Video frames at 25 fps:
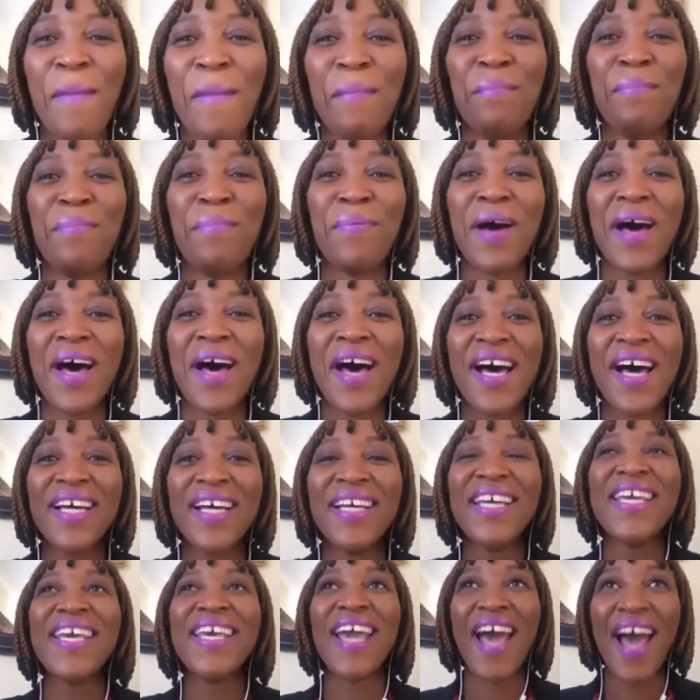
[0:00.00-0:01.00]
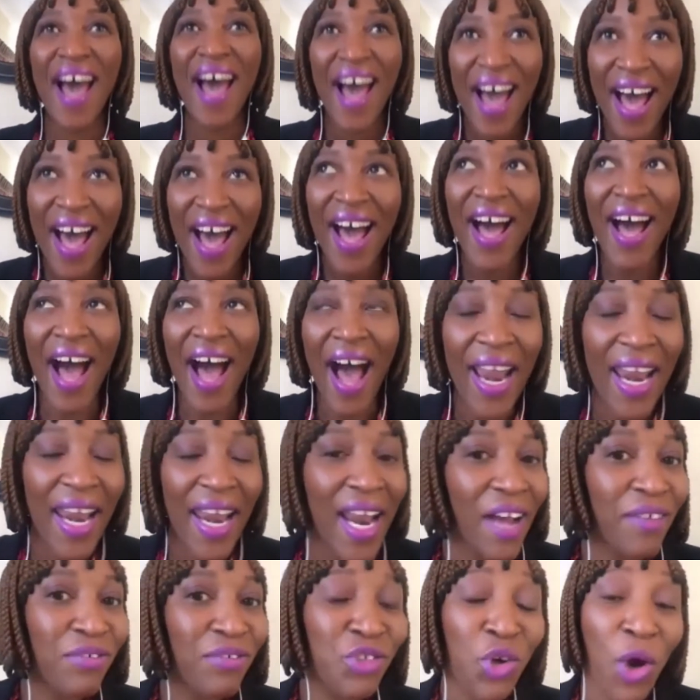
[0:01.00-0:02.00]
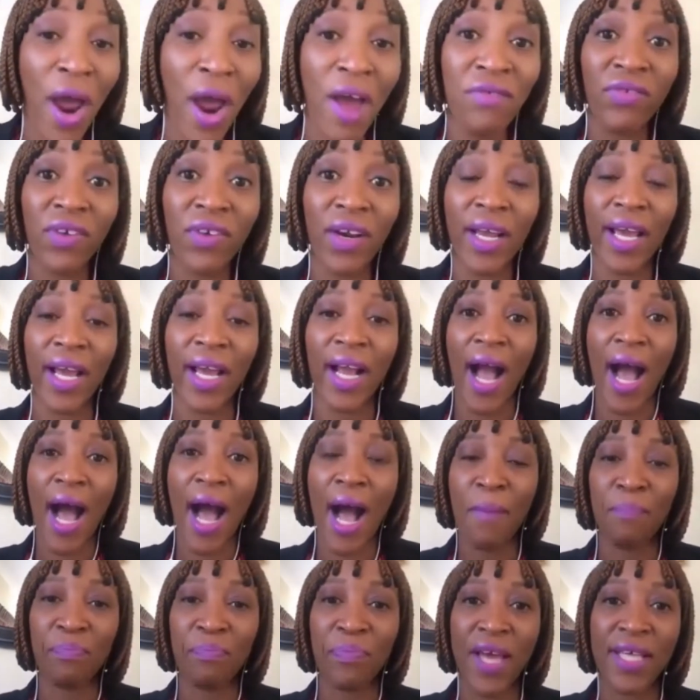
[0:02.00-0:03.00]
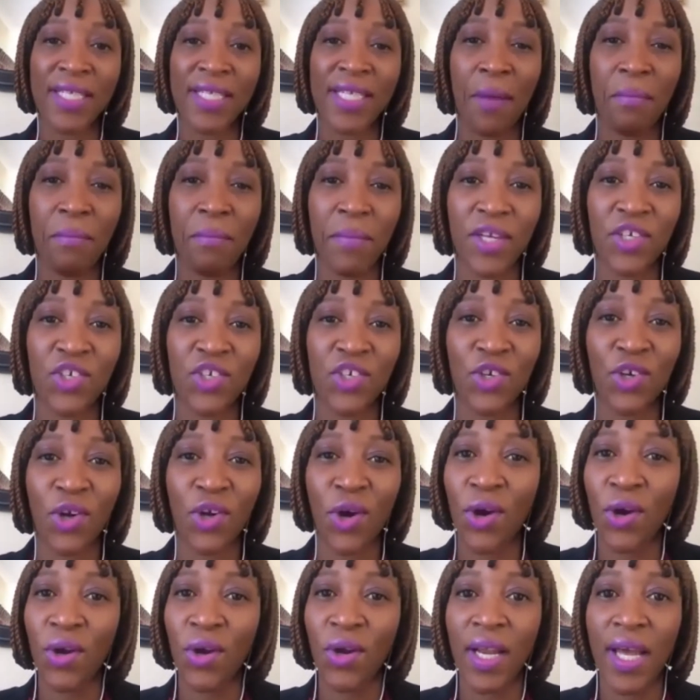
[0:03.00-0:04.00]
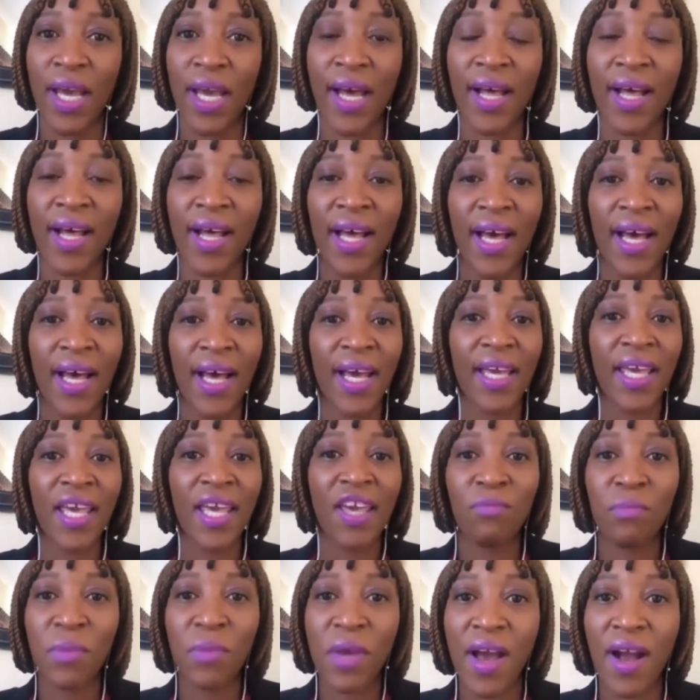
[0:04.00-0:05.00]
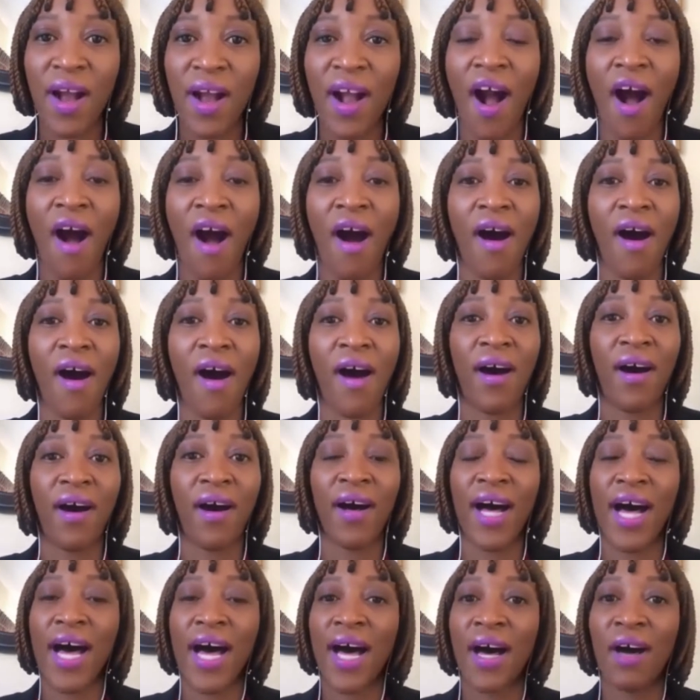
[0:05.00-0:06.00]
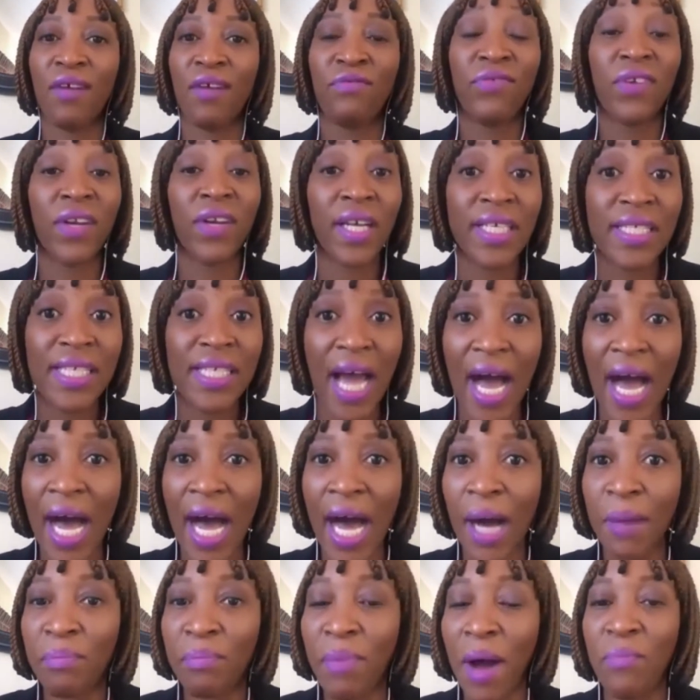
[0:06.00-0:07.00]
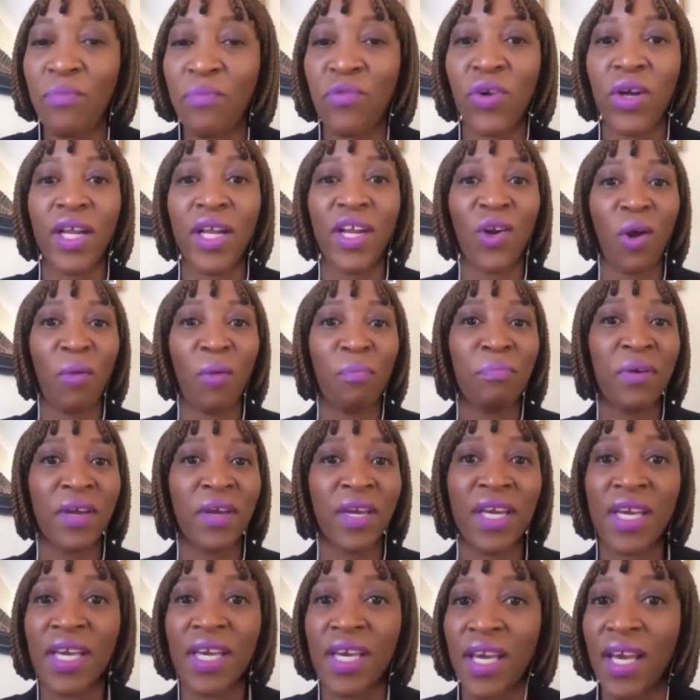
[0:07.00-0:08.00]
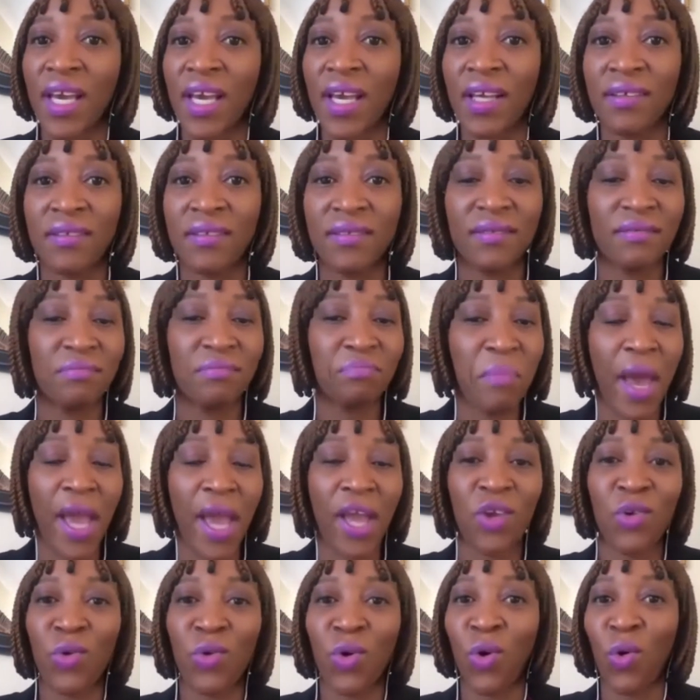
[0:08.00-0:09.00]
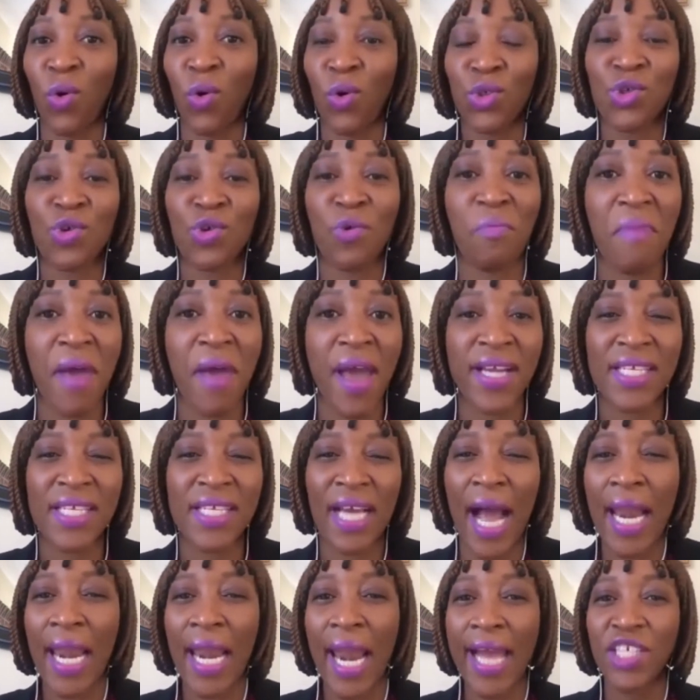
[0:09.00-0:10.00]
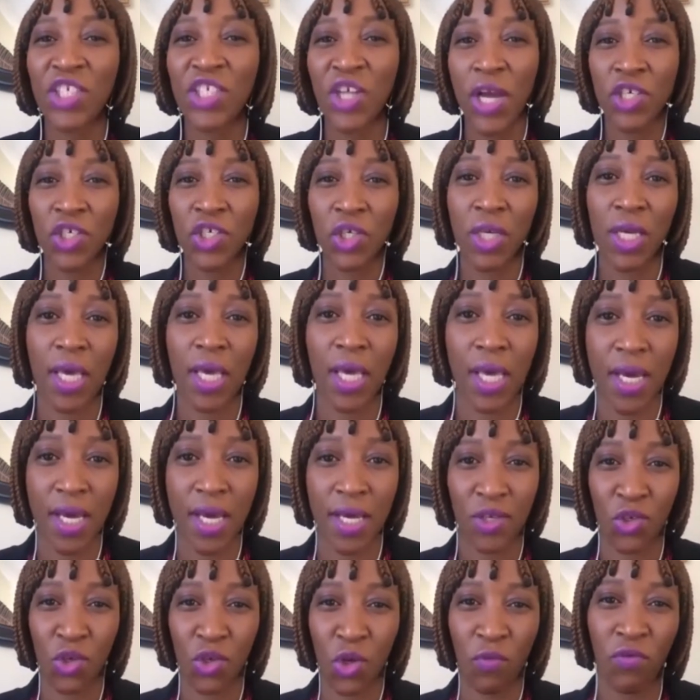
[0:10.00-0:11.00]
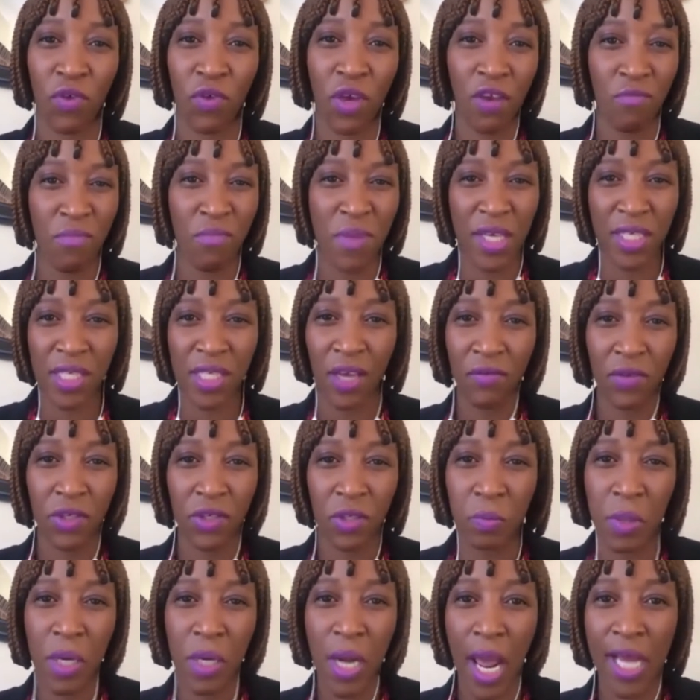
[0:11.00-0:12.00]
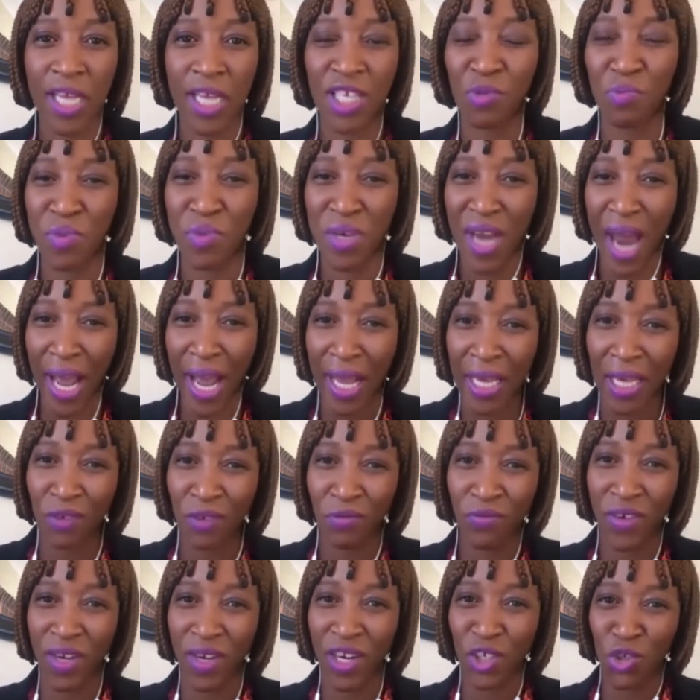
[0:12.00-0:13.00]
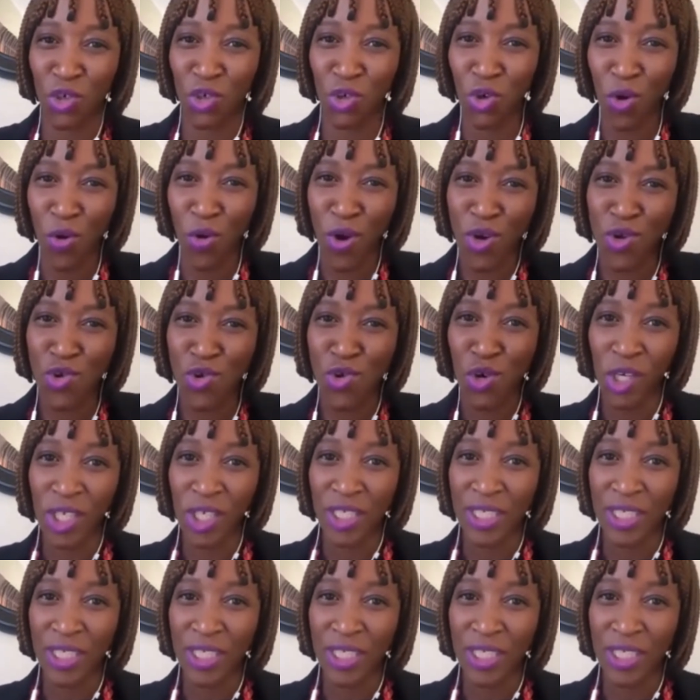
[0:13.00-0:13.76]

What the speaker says: But yeah, I love traveling. As I mentioned earlier, give me a car, fill it up. I'm really not picky, manual, automatic. I like changing gears. So if you give me a 7-speed, 8-speed, I can feel it. You know, when you